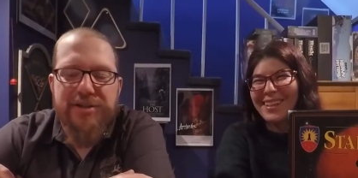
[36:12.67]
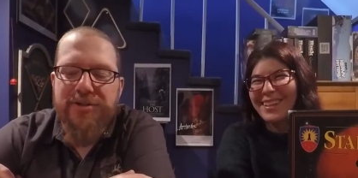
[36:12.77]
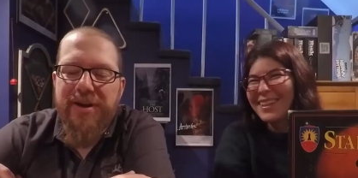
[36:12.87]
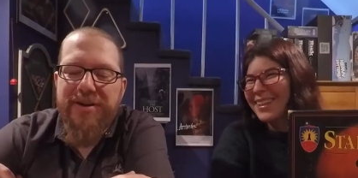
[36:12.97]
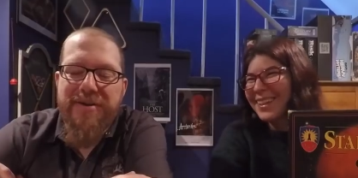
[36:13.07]

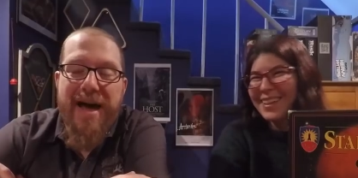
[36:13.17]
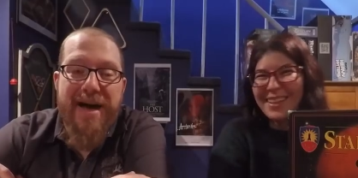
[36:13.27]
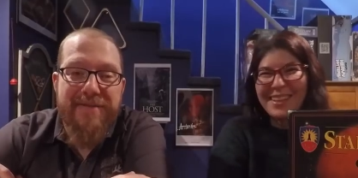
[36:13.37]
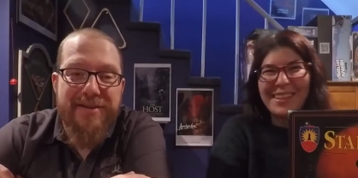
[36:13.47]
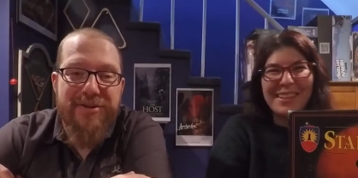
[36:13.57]
Speaker 1: so there you
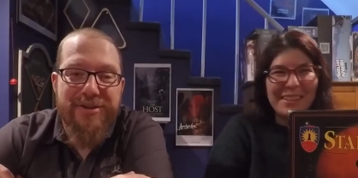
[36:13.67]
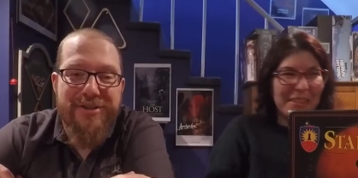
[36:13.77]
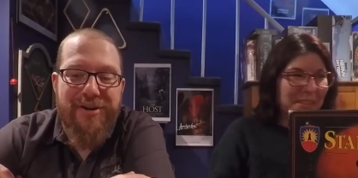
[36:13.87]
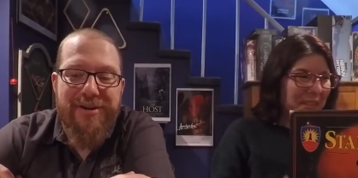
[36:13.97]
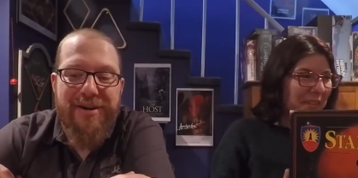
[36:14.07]
have it.
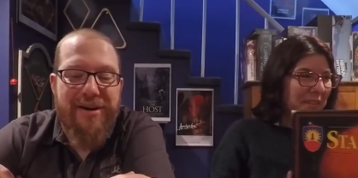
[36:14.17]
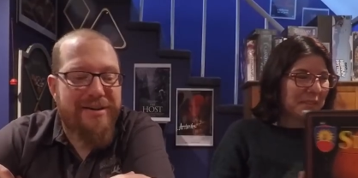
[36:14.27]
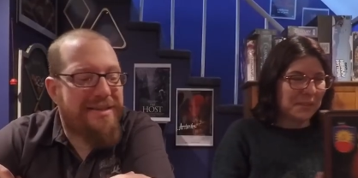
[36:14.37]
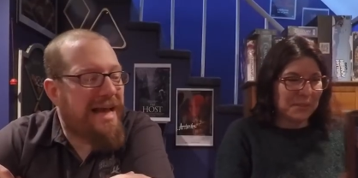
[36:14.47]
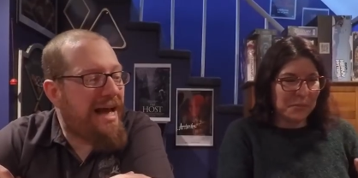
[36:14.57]
Those are
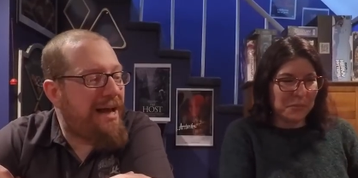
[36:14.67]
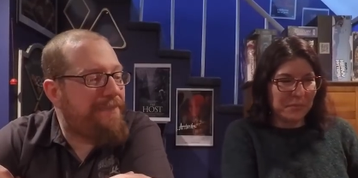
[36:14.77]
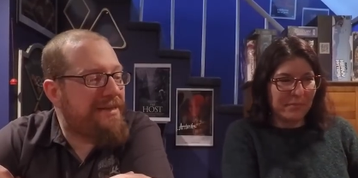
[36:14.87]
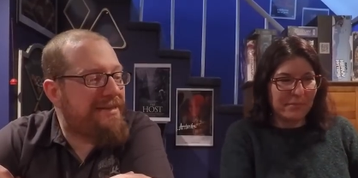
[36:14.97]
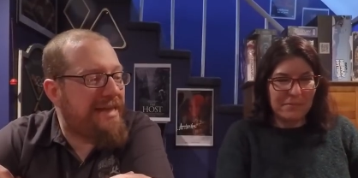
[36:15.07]
our
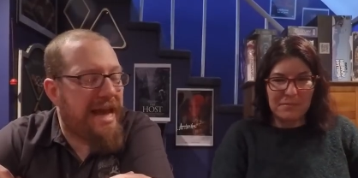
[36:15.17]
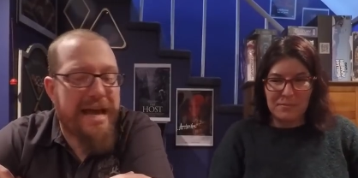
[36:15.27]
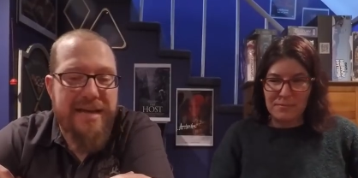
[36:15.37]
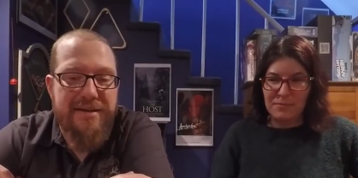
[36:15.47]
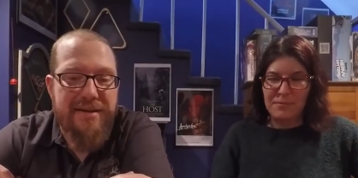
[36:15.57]
top
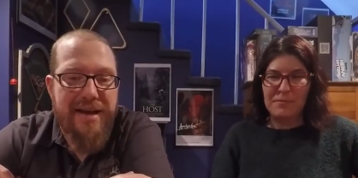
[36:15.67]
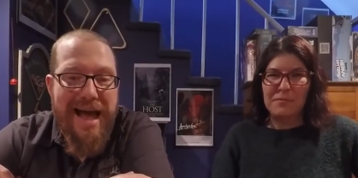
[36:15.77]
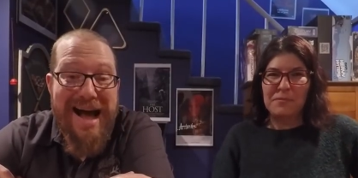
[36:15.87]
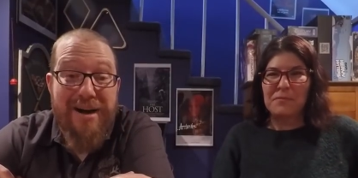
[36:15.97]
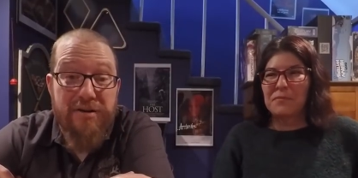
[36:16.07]
10
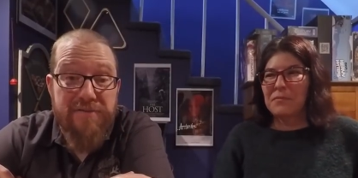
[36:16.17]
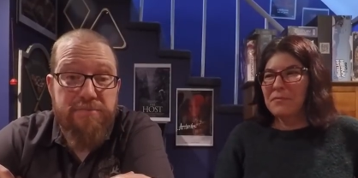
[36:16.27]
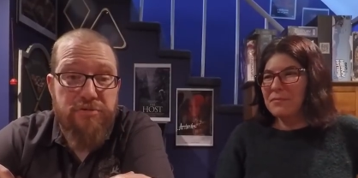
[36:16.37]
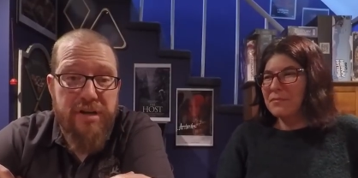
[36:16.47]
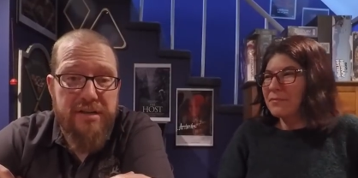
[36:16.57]
out of
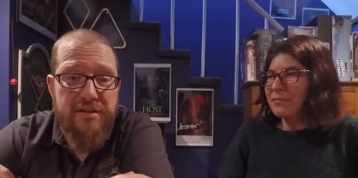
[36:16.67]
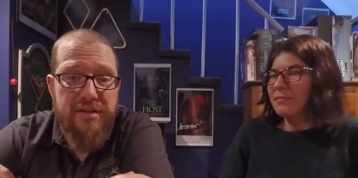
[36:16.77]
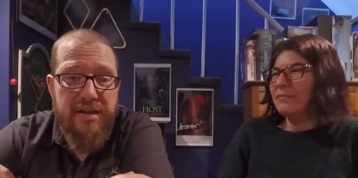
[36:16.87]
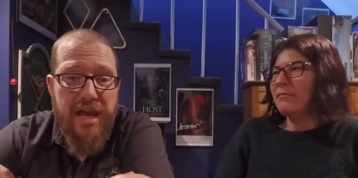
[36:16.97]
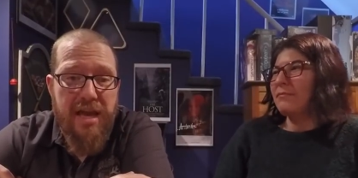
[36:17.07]
print
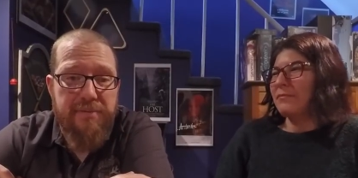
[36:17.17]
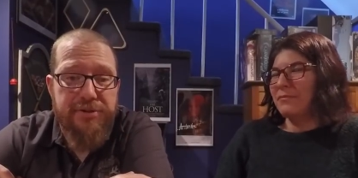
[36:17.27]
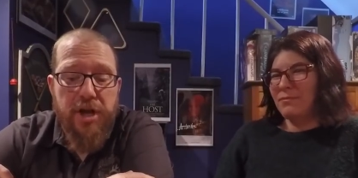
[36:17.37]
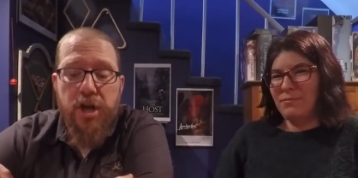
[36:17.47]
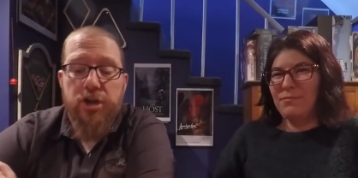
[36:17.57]

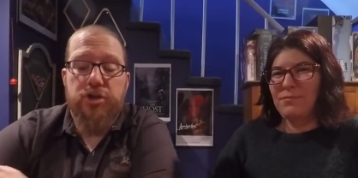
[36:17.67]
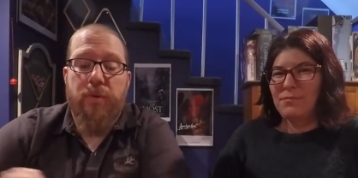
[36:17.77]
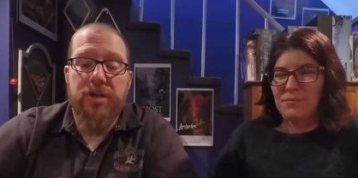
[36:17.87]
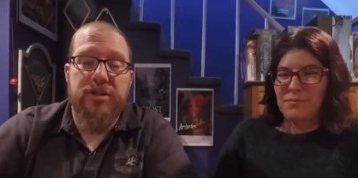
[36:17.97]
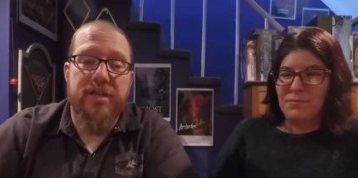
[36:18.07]
games. So
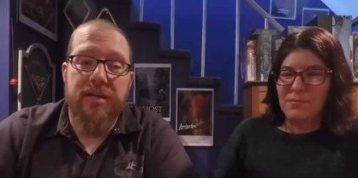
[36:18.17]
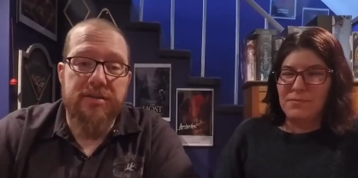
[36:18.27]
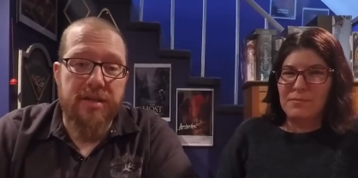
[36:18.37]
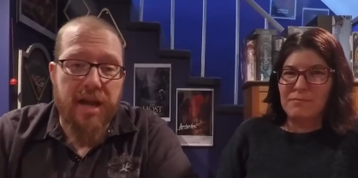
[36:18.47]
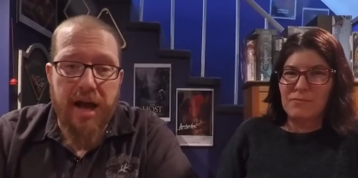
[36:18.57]
why don't you tell
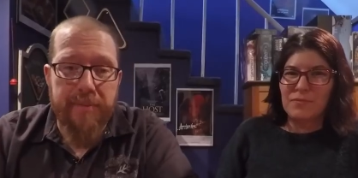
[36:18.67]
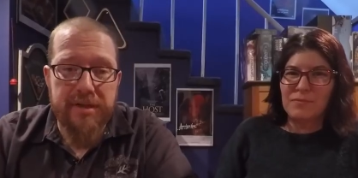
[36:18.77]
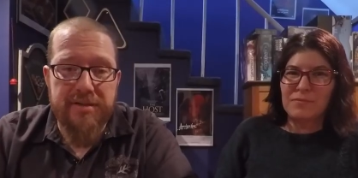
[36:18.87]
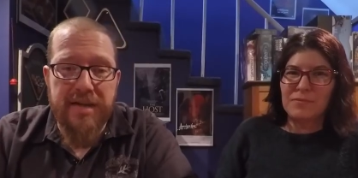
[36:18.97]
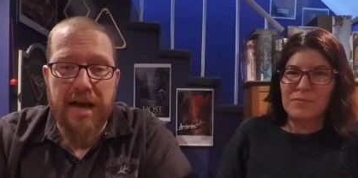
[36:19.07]
us in the
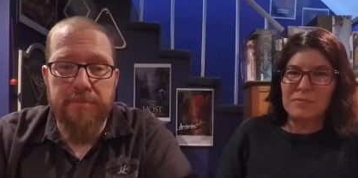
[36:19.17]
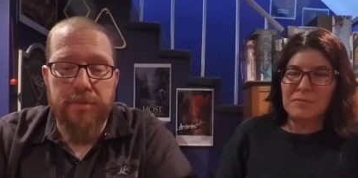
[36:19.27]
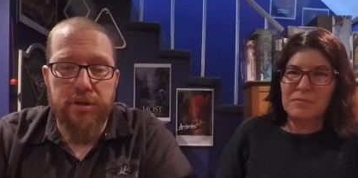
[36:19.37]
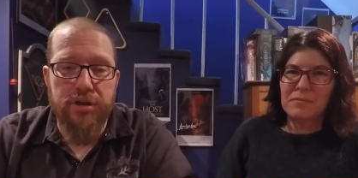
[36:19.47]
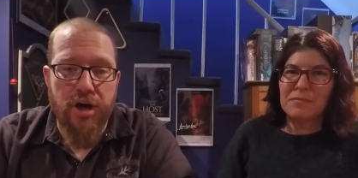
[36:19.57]
comments down
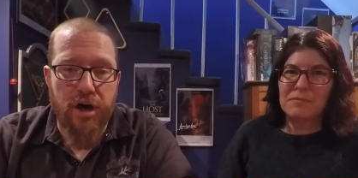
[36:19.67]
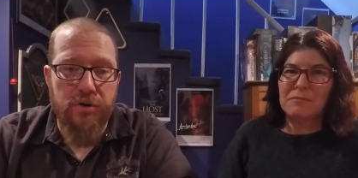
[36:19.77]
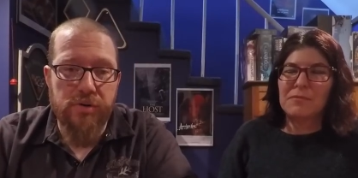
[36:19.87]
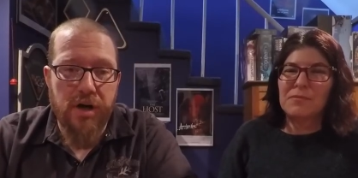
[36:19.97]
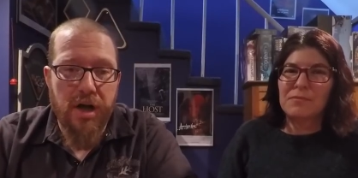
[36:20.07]

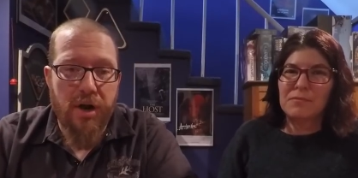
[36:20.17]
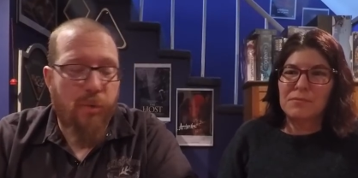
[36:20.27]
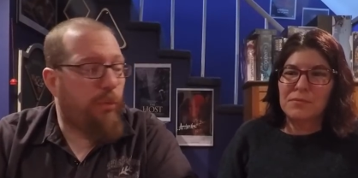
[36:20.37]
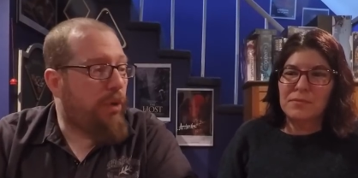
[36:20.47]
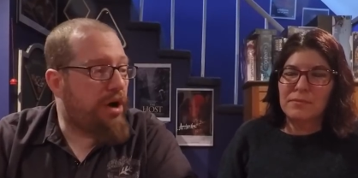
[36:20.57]
below
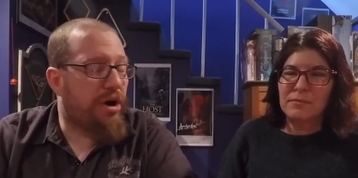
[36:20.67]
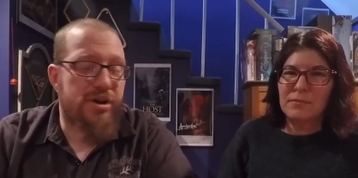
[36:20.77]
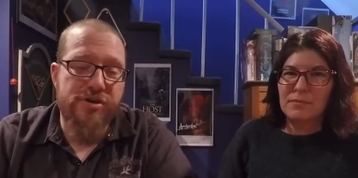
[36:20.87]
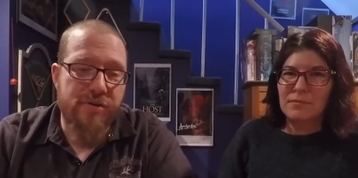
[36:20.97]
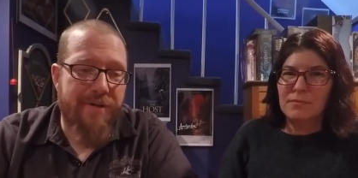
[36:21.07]
what are
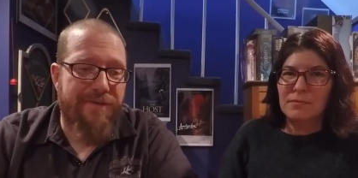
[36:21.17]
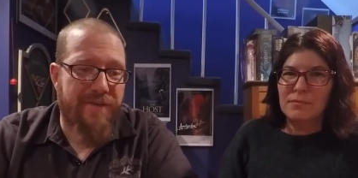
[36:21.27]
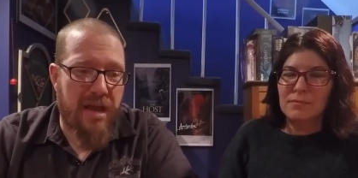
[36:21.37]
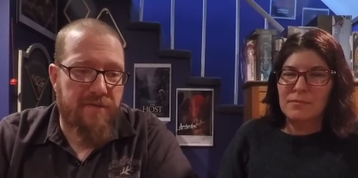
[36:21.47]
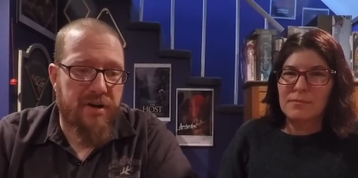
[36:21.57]
your
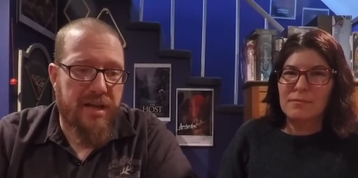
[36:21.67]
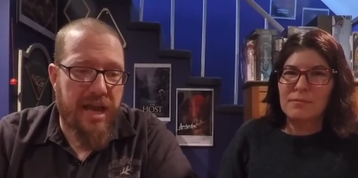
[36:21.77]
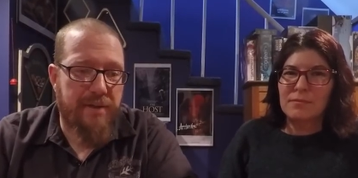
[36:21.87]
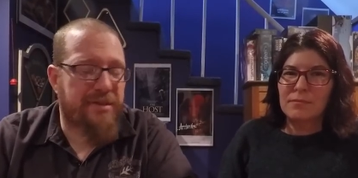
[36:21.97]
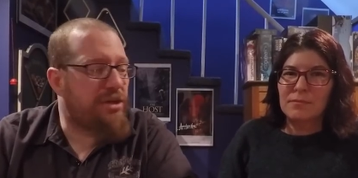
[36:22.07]
favorite
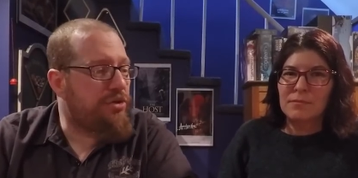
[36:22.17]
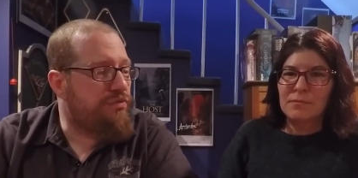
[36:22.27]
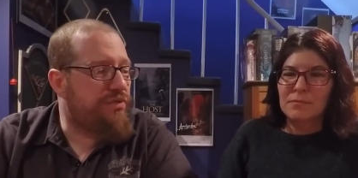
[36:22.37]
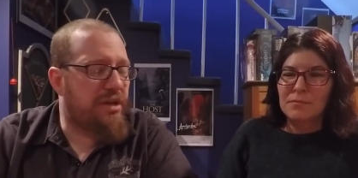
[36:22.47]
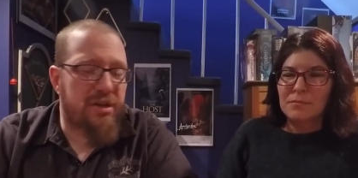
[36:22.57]
games that
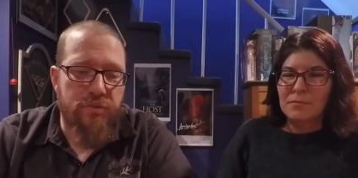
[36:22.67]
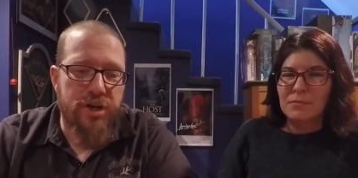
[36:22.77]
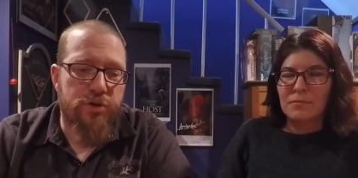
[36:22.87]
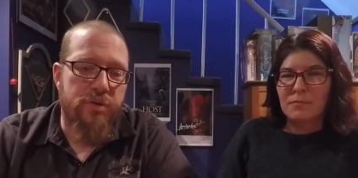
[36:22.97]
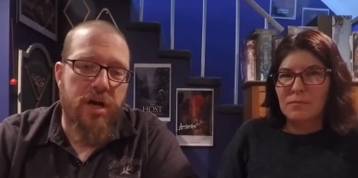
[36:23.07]
you really
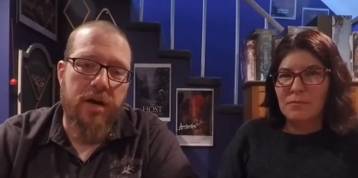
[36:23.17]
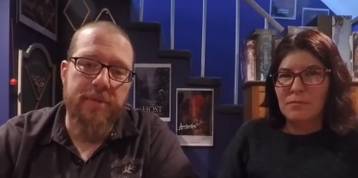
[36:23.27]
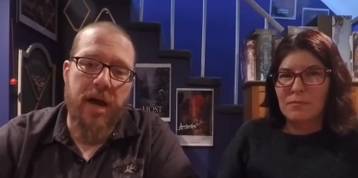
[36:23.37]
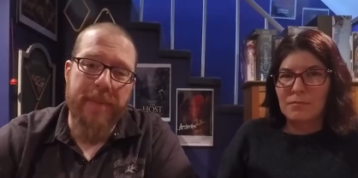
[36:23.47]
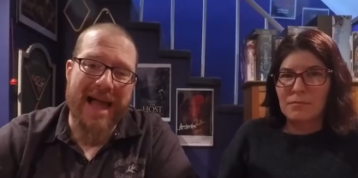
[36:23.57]
wish would
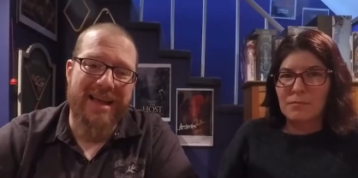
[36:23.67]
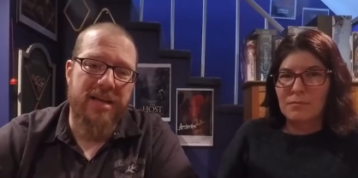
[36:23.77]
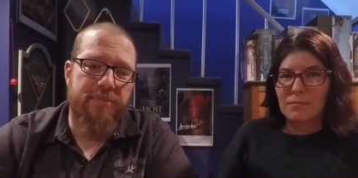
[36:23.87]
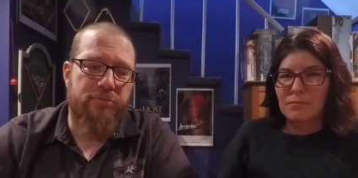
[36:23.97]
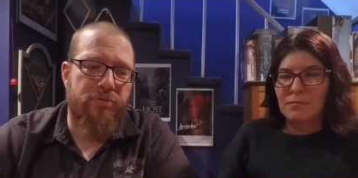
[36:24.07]
come back
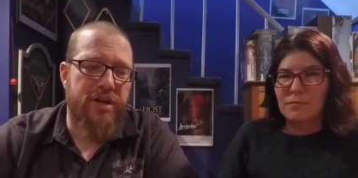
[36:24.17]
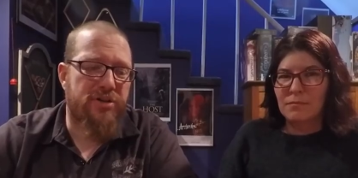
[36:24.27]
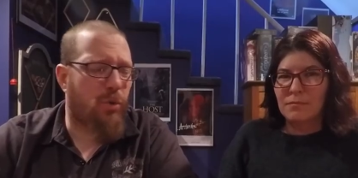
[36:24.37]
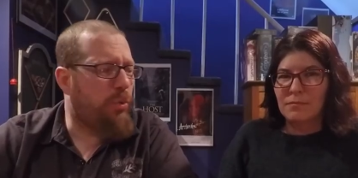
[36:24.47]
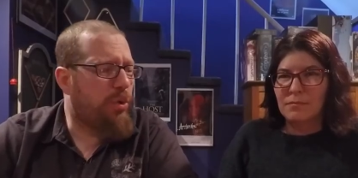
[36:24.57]
into
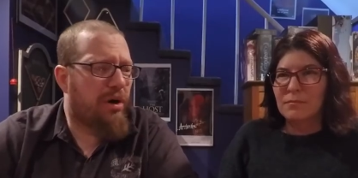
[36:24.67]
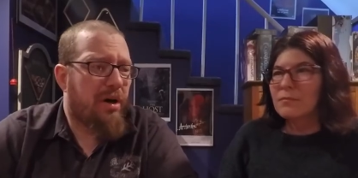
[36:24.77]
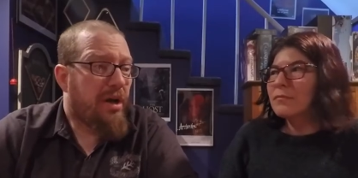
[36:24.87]
print or